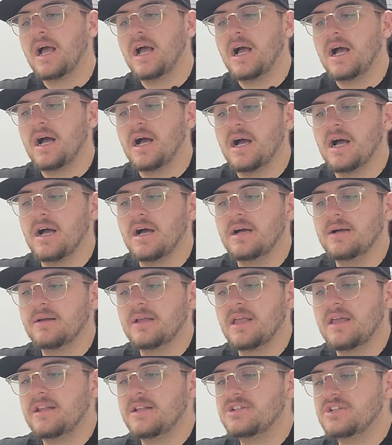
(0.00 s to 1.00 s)

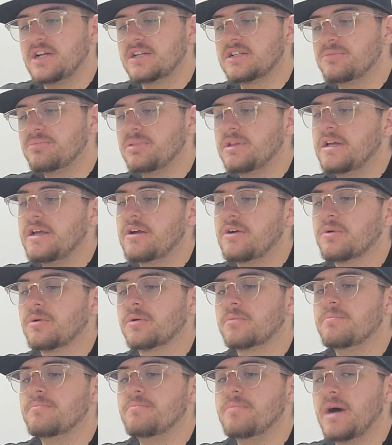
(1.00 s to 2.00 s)
An ejected
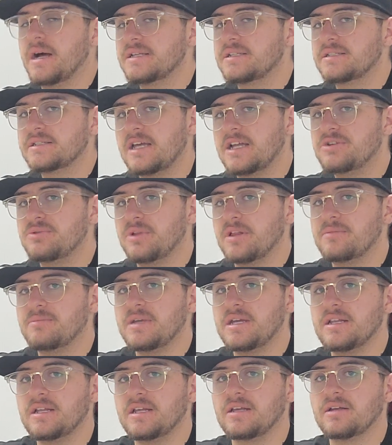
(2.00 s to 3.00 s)
player must schedule a
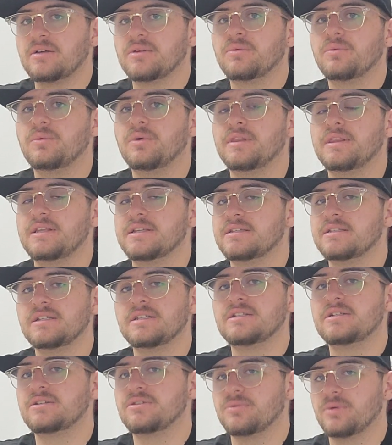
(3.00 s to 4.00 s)
meeting with the
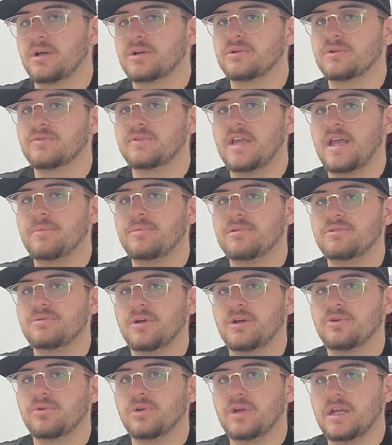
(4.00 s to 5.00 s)
Assistant Director of Campus
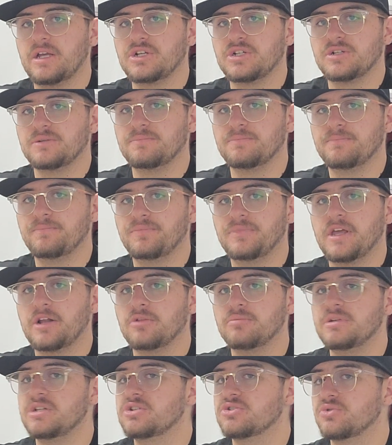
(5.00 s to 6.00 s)
Recreation.
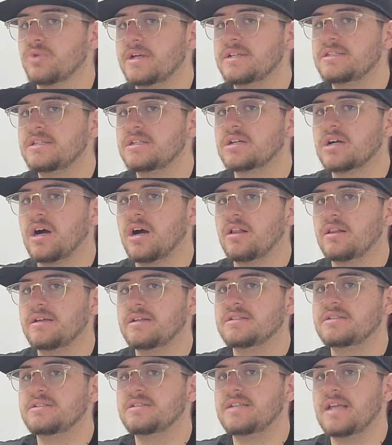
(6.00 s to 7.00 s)
That'll be Tracy
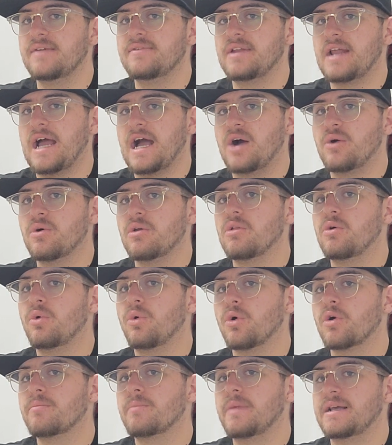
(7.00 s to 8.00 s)
Collins, David Howell,
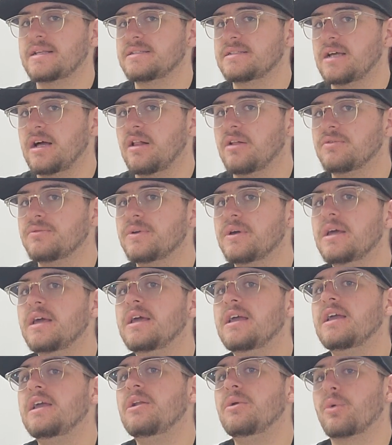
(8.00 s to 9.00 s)
or myself,
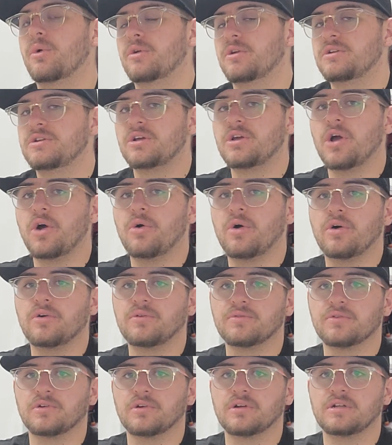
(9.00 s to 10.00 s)
in order to go
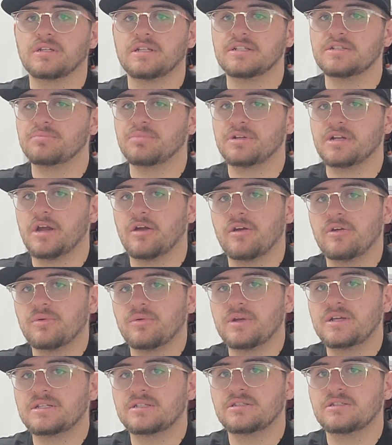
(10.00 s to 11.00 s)
over disciplinary
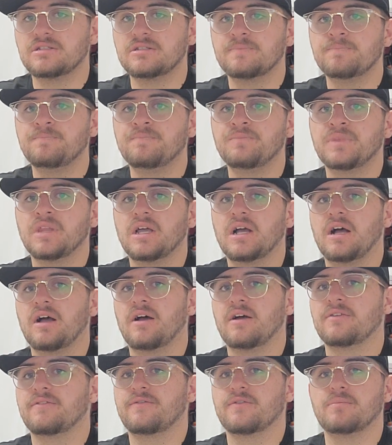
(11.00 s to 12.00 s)
reasons.
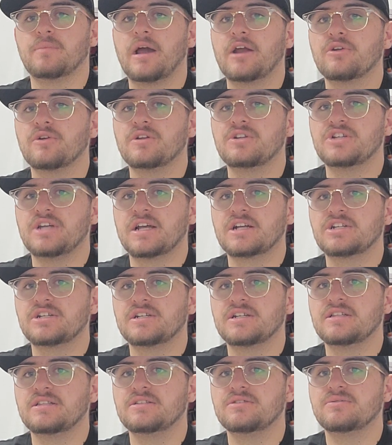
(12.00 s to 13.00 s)
For minor
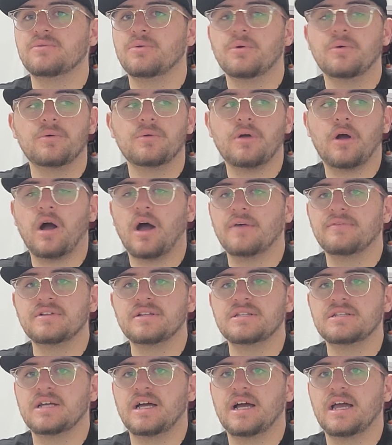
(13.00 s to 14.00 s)
ejections,
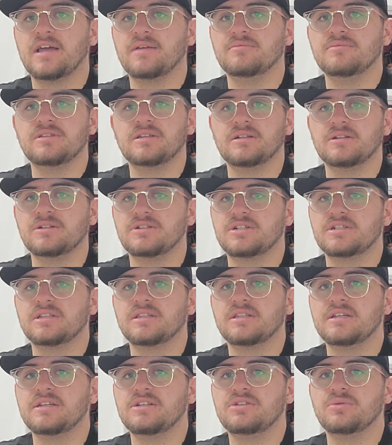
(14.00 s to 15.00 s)
oftentimes it'll just
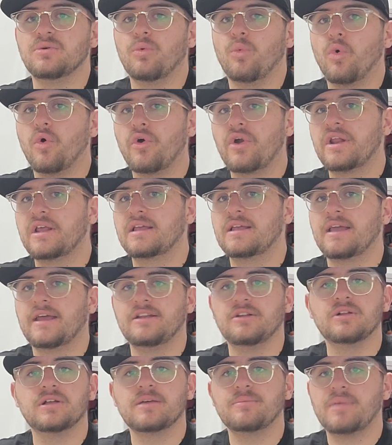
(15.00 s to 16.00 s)
lead to a warning
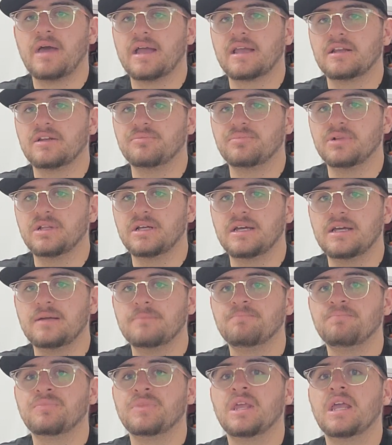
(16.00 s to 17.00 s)
and you'll get back into play.